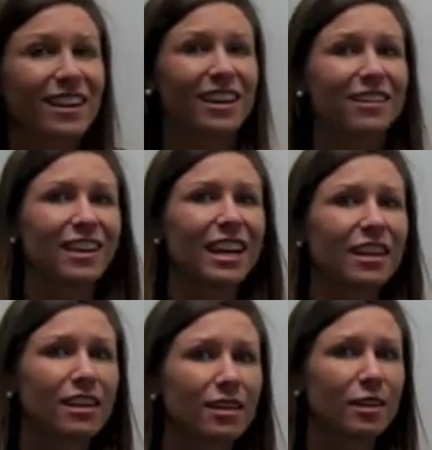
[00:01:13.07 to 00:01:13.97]
All right,
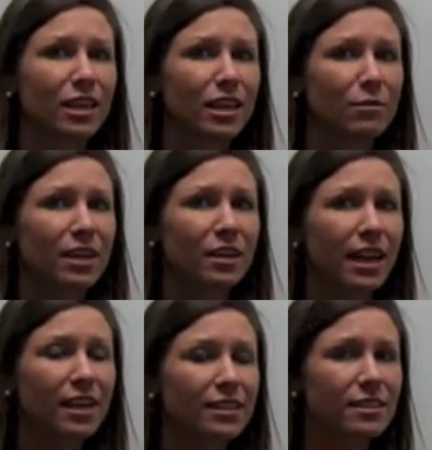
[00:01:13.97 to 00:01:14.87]
give me your
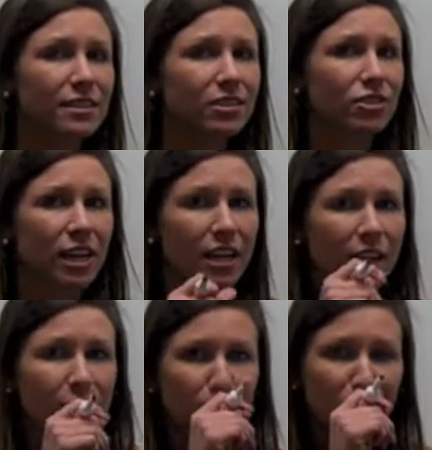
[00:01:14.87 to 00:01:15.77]
guess. Shake it
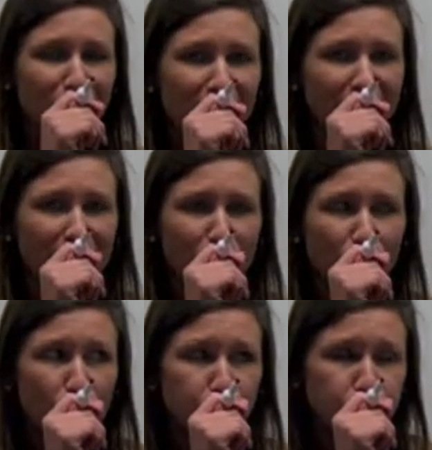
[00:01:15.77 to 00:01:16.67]
up, blow it in your hand.
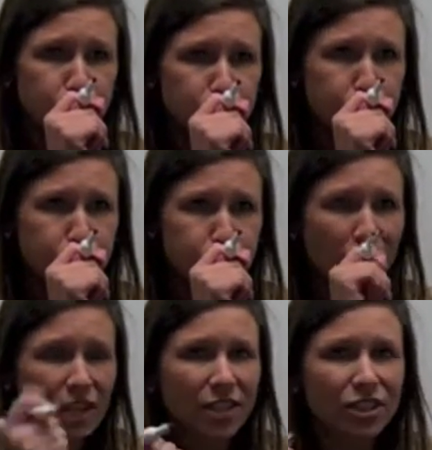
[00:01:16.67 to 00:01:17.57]

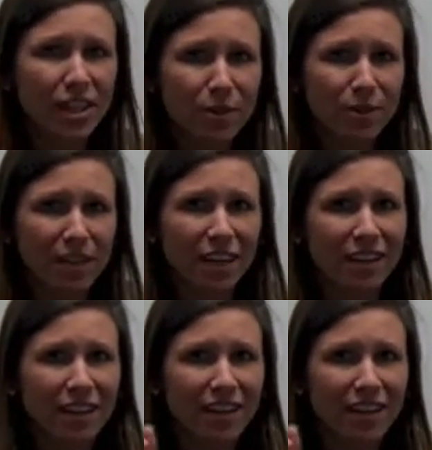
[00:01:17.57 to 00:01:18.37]
Shake it up really good.